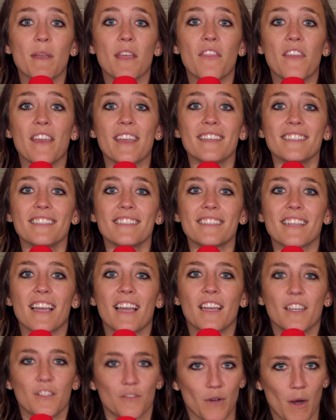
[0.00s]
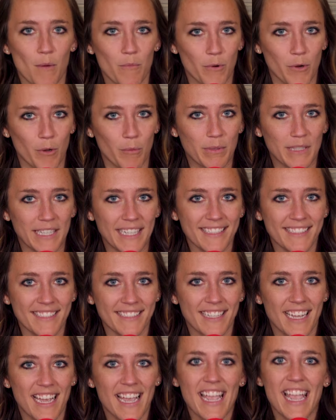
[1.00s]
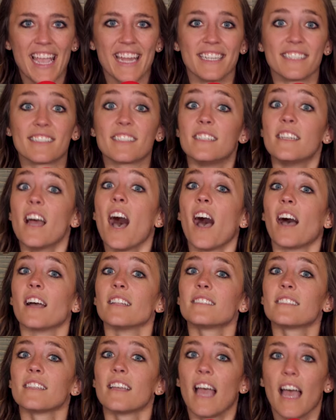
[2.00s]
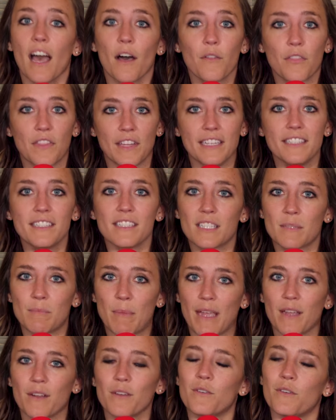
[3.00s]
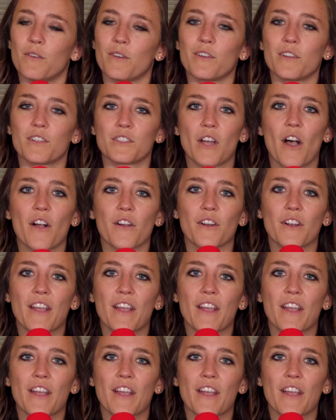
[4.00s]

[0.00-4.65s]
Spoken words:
myth is, drum roll please, it is not healthy to spay or neuter your dog